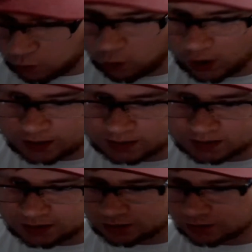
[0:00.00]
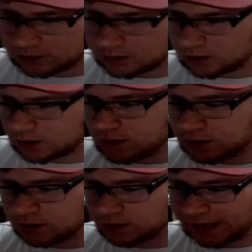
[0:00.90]
what
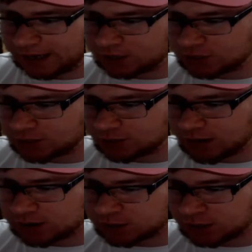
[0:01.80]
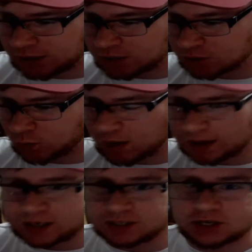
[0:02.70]
like generation it is or what
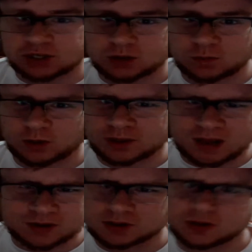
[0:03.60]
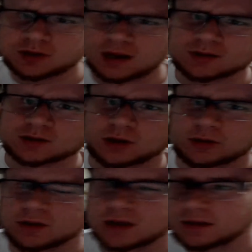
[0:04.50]
edition, 1000, 2000, or
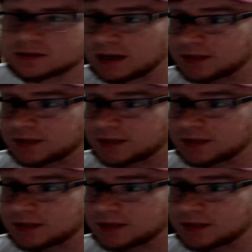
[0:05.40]
3000.